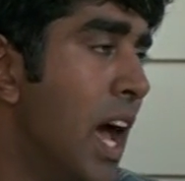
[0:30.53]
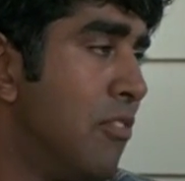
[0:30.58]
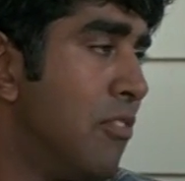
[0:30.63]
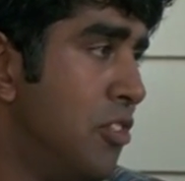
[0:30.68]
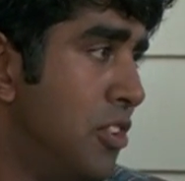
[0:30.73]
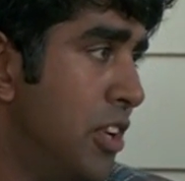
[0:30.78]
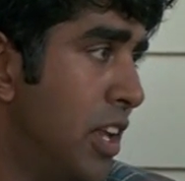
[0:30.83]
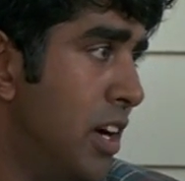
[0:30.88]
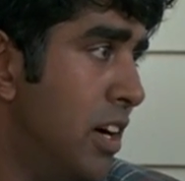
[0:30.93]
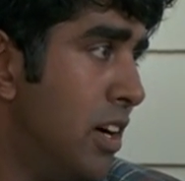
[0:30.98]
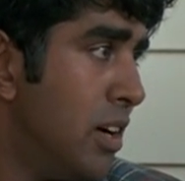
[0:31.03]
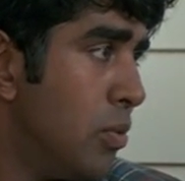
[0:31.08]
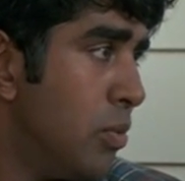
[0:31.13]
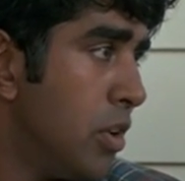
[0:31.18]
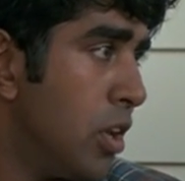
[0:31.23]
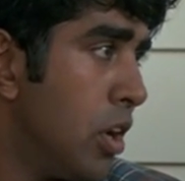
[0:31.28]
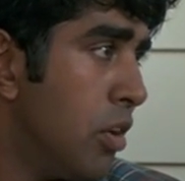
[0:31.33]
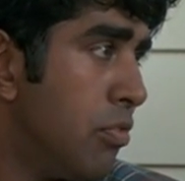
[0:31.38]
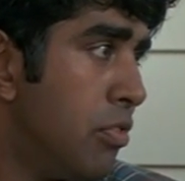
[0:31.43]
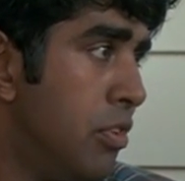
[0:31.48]
After dinner,
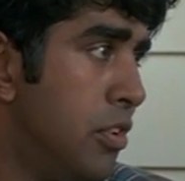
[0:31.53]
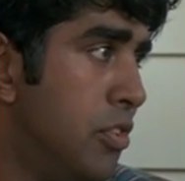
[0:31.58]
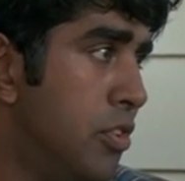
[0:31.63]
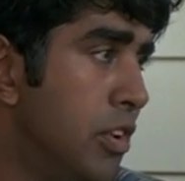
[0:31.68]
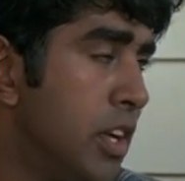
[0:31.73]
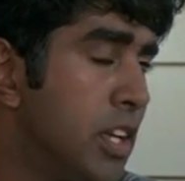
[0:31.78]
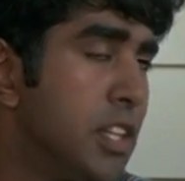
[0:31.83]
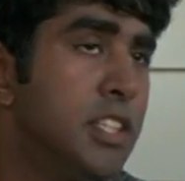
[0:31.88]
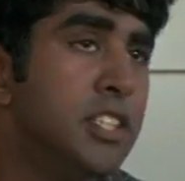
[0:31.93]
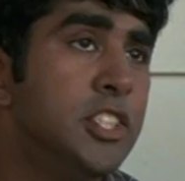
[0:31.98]
we go for a drink